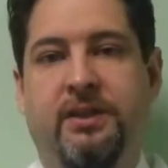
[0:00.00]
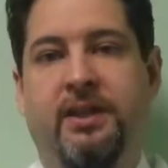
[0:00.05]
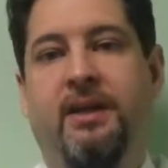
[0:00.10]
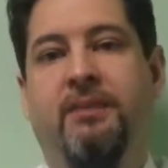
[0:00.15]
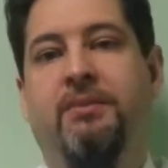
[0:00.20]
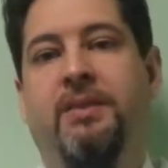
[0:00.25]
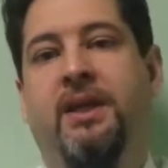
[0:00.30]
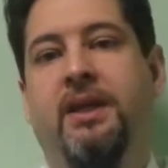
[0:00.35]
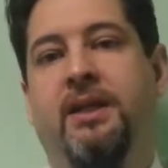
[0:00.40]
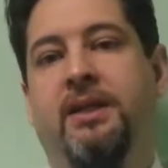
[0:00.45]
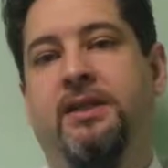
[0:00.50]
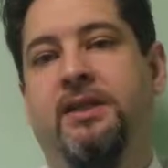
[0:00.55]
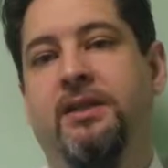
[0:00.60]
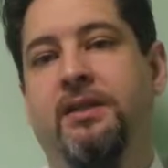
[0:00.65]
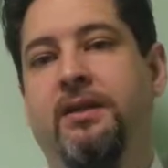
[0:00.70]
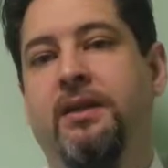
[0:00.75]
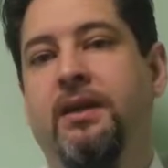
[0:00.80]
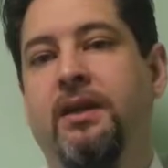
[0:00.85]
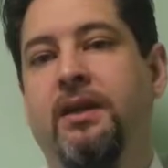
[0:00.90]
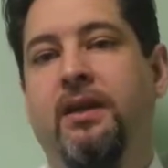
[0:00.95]
That means
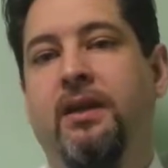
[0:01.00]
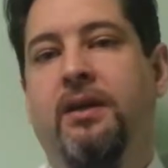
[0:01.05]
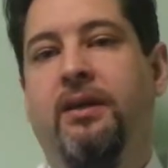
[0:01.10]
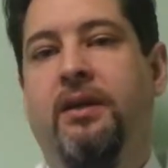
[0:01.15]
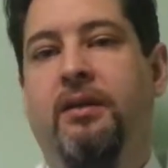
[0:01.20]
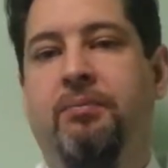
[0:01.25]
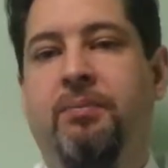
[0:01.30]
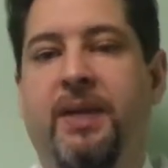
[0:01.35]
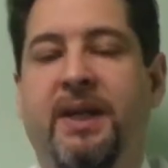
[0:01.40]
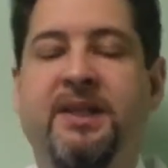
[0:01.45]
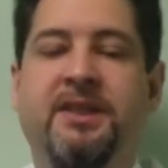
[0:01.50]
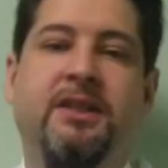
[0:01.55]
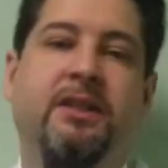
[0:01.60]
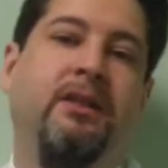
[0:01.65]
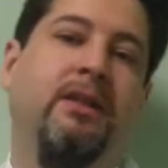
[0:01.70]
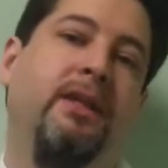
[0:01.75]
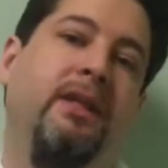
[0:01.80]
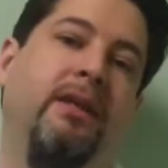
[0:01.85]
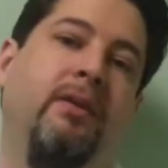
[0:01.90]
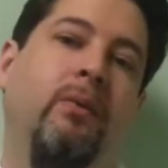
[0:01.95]
that
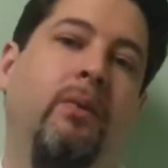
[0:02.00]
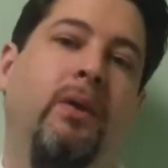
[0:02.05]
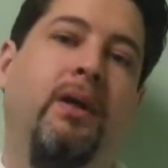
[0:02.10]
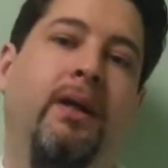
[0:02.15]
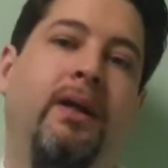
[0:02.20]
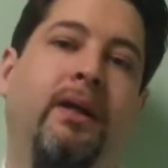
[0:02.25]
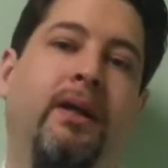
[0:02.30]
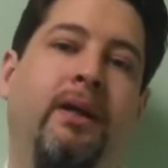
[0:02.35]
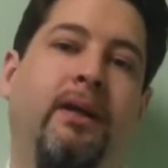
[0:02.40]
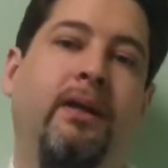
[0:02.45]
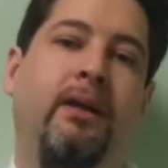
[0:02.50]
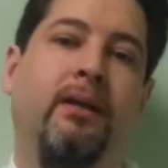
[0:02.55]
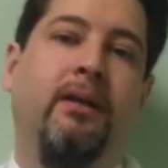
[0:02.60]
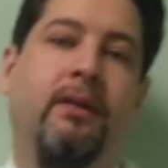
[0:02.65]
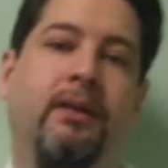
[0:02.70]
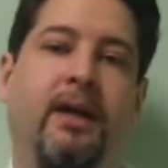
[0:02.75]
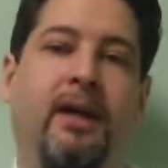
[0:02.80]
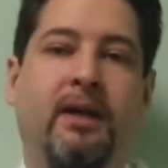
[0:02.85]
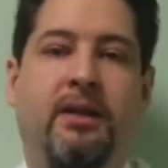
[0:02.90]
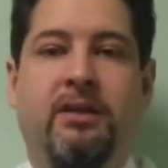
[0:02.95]
basically when
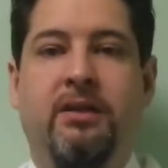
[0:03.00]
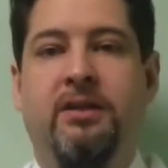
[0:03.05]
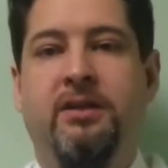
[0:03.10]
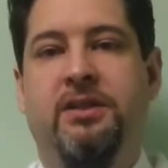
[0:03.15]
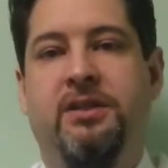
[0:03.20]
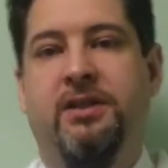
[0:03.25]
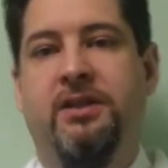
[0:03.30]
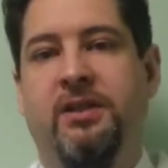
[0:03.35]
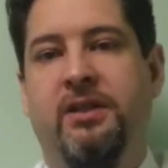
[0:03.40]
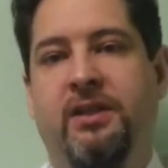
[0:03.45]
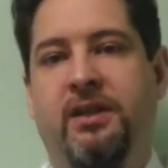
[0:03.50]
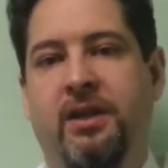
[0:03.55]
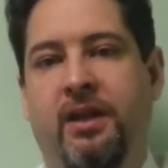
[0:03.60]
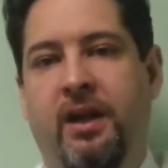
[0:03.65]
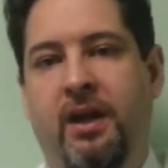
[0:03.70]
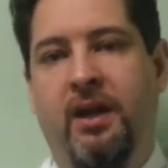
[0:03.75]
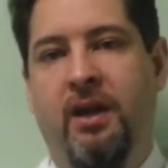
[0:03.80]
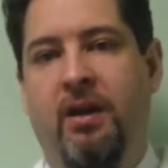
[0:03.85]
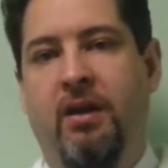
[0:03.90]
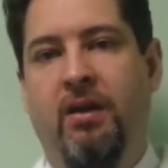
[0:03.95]
doctors
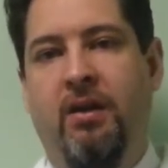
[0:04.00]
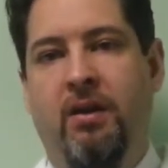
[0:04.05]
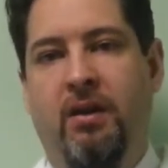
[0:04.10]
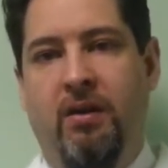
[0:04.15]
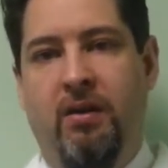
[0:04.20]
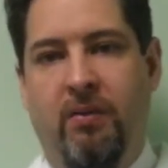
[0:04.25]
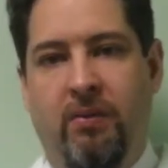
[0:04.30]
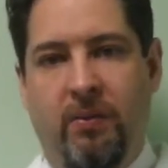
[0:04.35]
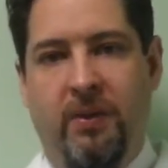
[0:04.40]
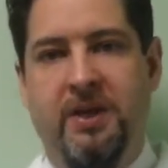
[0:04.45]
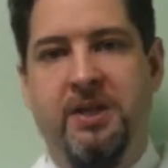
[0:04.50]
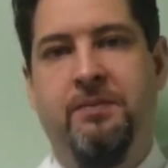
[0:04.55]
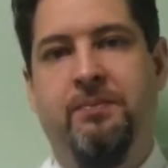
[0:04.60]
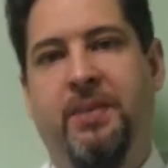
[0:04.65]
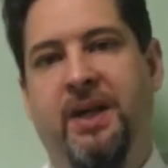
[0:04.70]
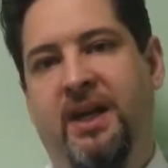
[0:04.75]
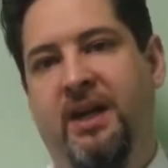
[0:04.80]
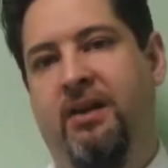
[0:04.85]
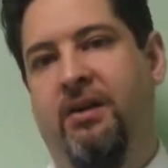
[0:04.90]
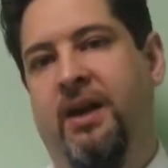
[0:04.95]
hear wrist
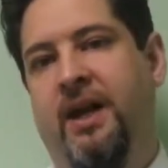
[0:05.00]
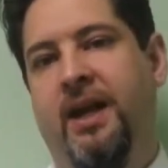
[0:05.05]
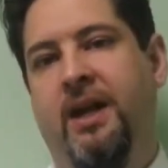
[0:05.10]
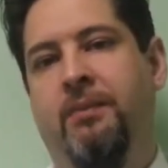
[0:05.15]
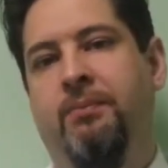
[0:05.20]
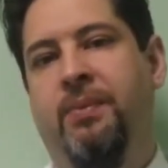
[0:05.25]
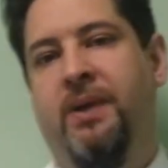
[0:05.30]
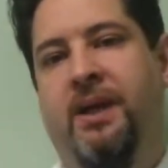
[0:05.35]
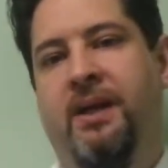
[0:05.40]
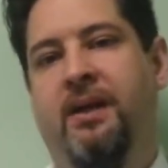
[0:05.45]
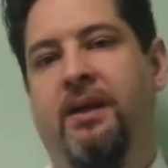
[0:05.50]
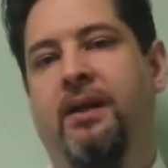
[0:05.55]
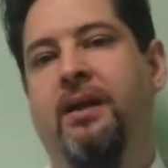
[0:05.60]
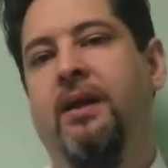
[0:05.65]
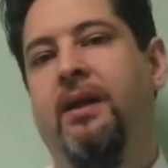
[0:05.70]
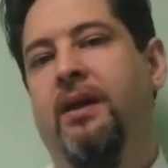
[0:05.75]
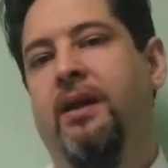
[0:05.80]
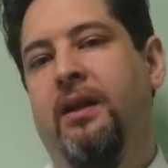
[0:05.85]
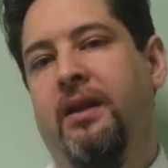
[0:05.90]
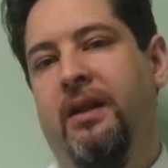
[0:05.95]
pain or hand pain,
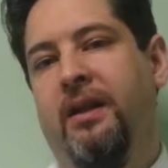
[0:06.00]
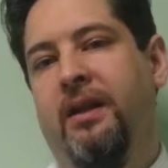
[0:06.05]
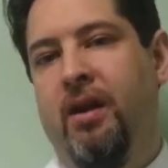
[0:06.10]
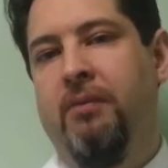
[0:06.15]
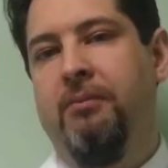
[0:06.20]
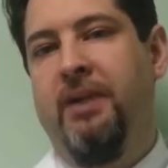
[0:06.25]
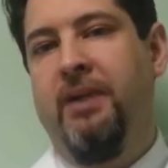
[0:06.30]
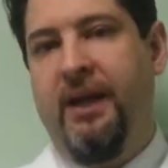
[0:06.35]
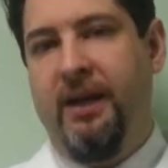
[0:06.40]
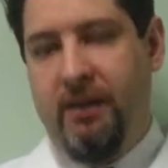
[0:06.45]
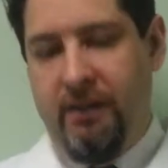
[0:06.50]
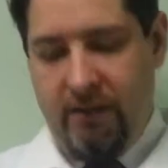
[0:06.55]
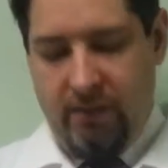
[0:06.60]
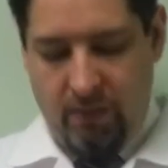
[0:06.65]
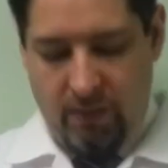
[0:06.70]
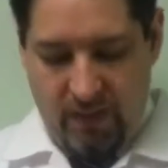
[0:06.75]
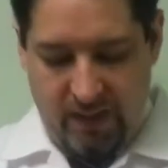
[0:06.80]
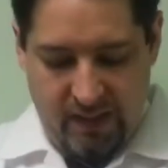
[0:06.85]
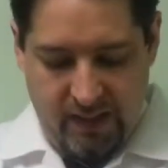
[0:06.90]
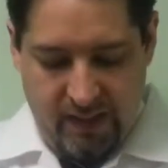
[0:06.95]
they automatically
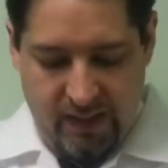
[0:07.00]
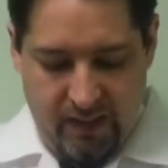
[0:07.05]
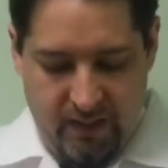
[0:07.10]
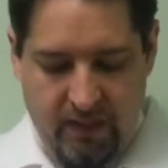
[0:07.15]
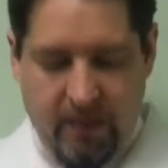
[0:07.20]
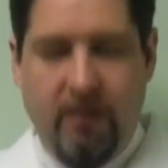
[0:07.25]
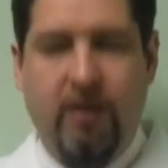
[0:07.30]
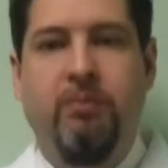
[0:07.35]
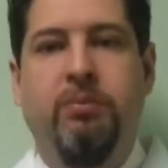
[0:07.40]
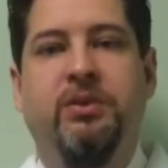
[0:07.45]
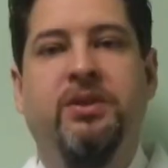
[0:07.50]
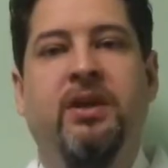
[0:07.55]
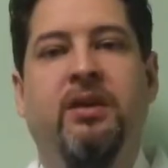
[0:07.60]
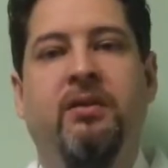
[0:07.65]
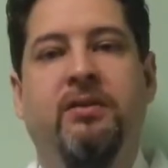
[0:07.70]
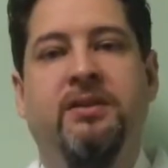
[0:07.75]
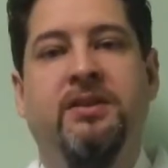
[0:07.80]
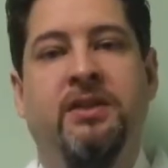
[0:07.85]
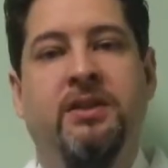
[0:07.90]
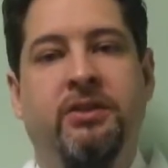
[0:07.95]
write down carpal
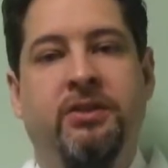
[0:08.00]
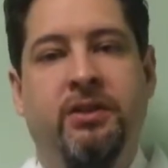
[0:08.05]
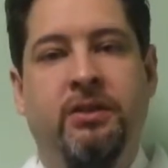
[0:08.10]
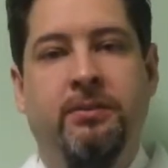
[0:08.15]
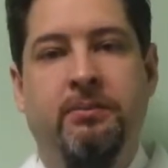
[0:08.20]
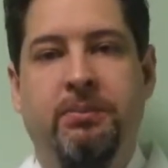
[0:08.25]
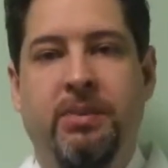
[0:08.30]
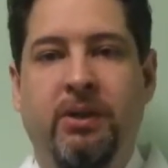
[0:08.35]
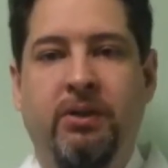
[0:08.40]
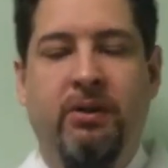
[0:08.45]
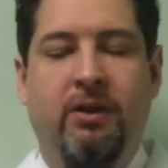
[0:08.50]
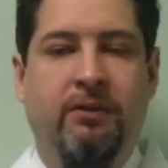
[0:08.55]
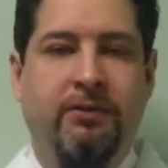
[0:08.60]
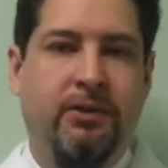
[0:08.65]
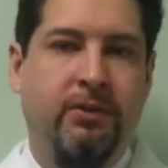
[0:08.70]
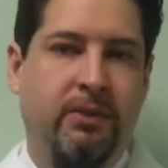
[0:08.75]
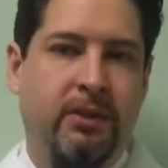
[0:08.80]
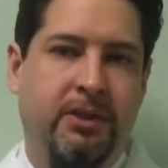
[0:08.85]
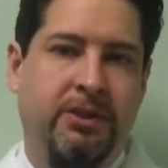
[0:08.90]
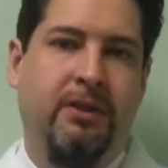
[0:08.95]
tunnel syndrome and bill it off
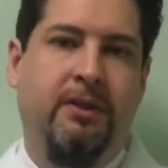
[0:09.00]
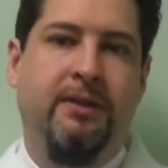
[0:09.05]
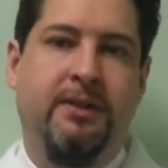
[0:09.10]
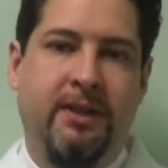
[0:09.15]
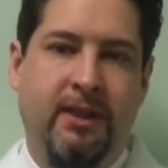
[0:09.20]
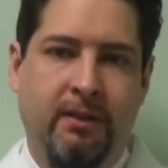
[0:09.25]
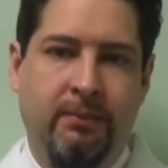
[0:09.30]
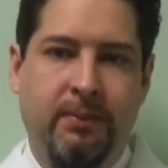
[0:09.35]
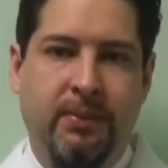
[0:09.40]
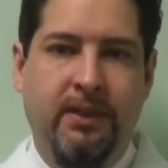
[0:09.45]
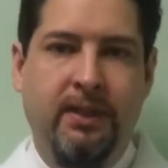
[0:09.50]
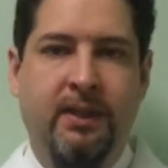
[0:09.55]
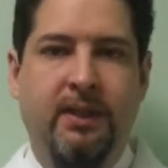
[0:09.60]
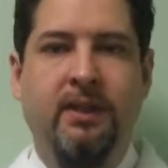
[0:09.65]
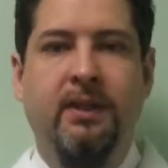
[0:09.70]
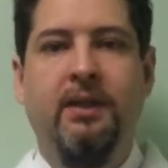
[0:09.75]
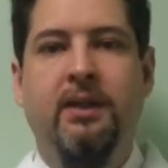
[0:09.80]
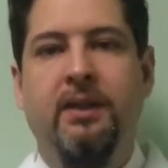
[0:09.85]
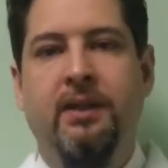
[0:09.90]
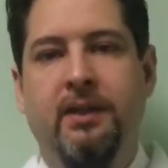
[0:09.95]
to an insurance company.